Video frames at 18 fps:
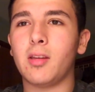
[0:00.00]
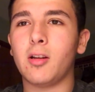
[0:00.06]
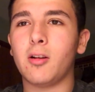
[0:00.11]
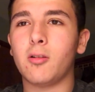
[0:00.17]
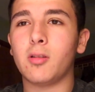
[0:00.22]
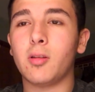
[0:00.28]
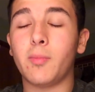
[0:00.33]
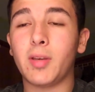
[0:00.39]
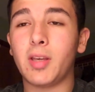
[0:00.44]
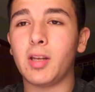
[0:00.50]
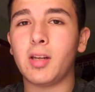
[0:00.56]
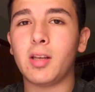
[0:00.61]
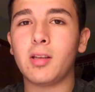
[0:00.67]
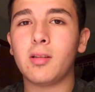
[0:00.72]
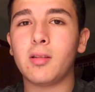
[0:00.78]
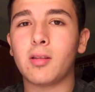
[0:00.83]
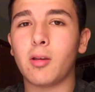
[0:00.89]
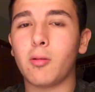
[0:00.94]
In the
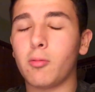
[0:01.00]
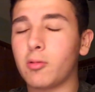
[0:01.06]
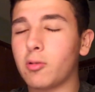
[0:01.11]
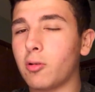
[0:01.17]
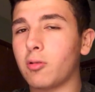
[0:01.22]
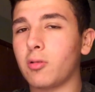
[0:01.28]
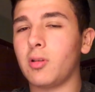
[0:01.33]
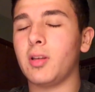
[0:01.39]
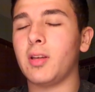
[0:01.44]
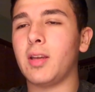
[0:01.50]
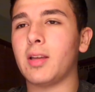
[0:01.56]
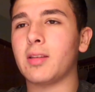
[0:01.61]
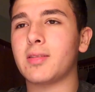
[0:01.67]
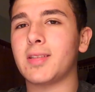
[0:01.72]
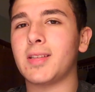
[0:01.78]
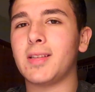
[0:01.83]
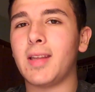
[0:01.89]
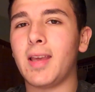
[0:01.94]
beginning, they were totally against it.